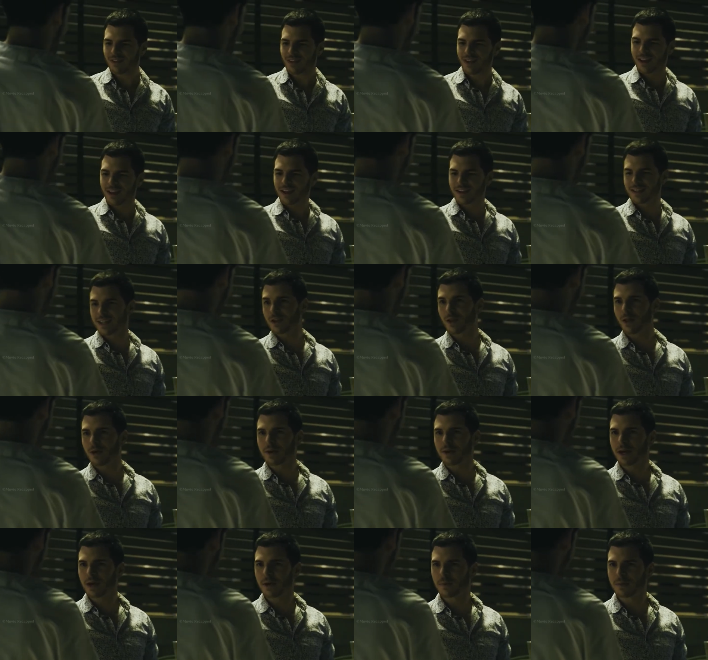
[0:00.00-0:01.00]
Ivan asks
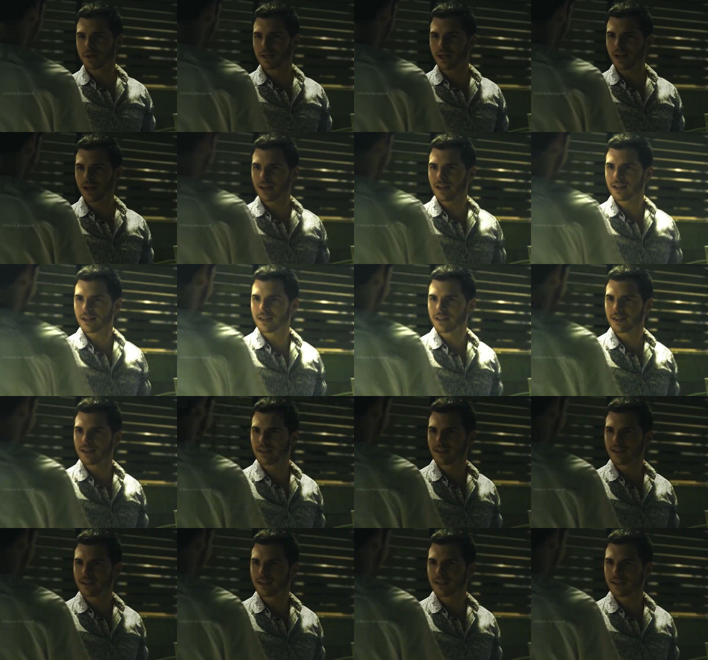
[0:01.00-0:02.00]
about her body and if
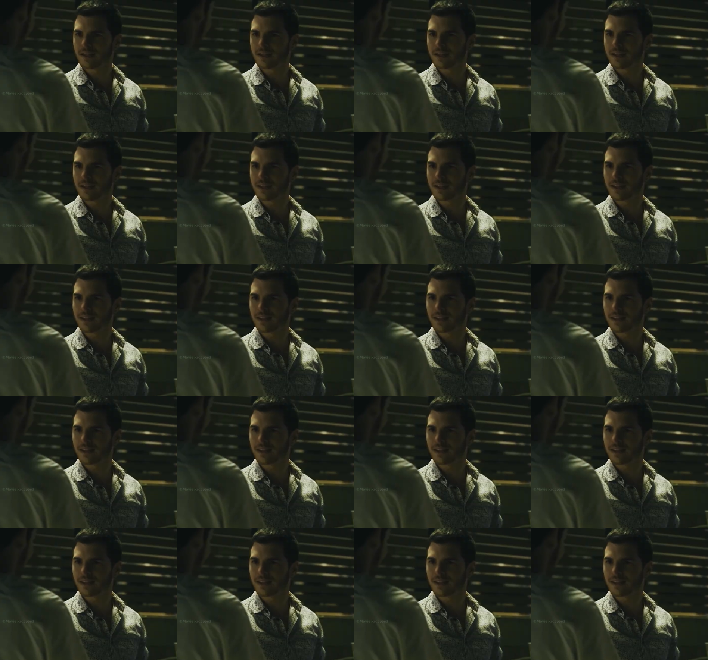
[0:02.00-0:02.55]
Pal took a look at it,